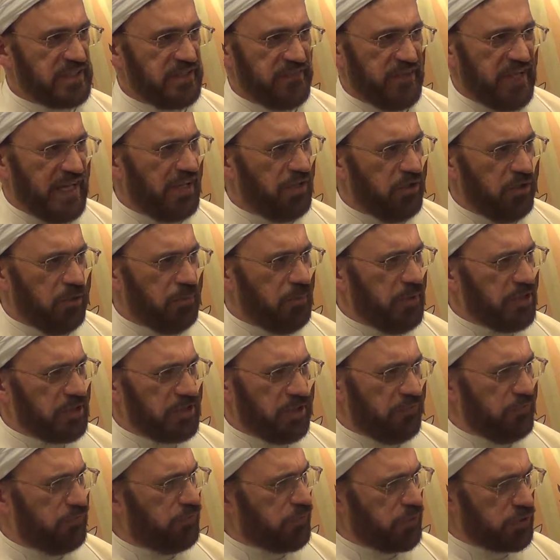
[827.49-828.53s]
of Ahlul Bayt,
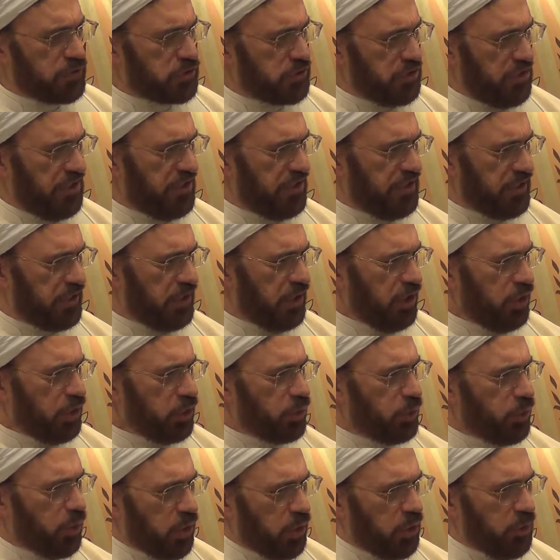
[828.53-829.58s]
unfortunately,
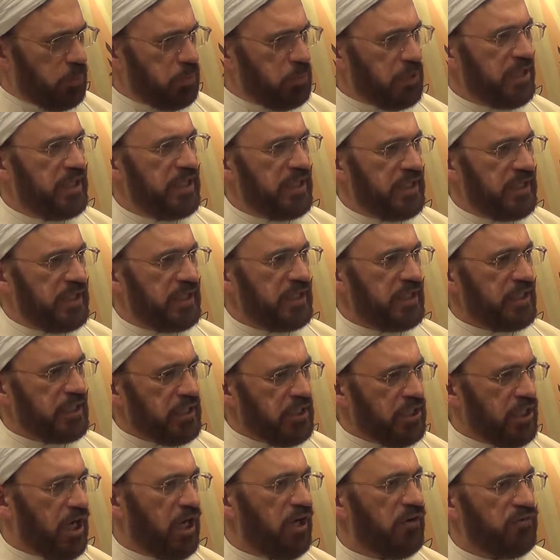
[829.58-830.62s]
don't pay
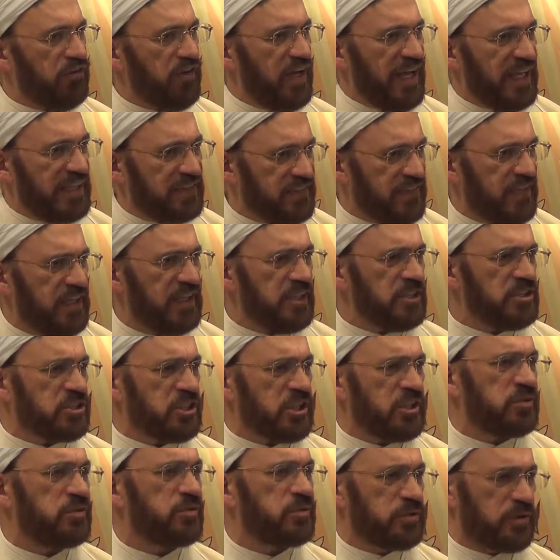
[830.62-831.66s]
enough
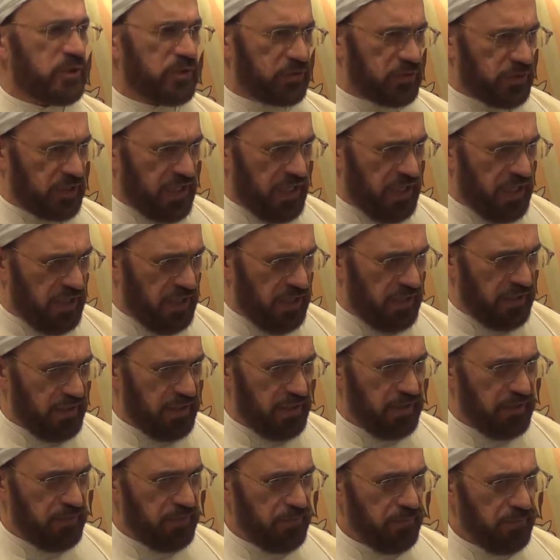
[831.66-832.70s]
attention to the Quran.
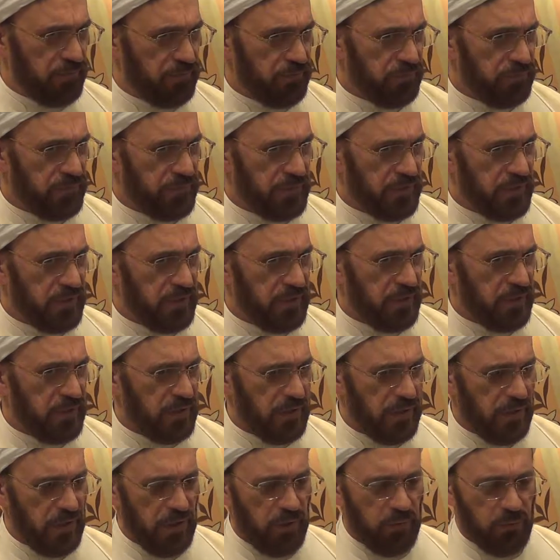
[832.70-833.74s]

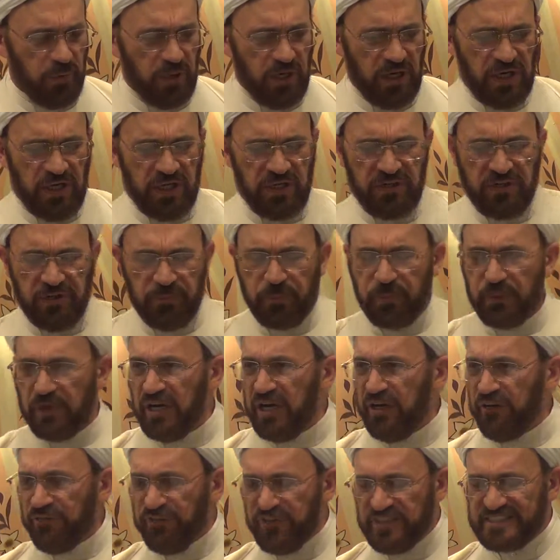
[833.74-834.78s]
While the
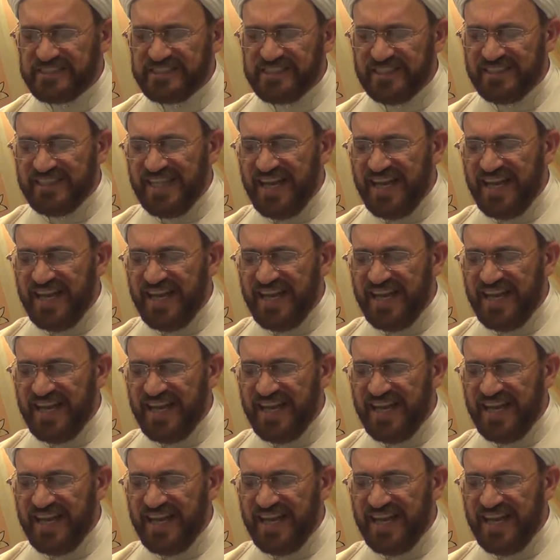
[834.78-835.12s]
Prophet said,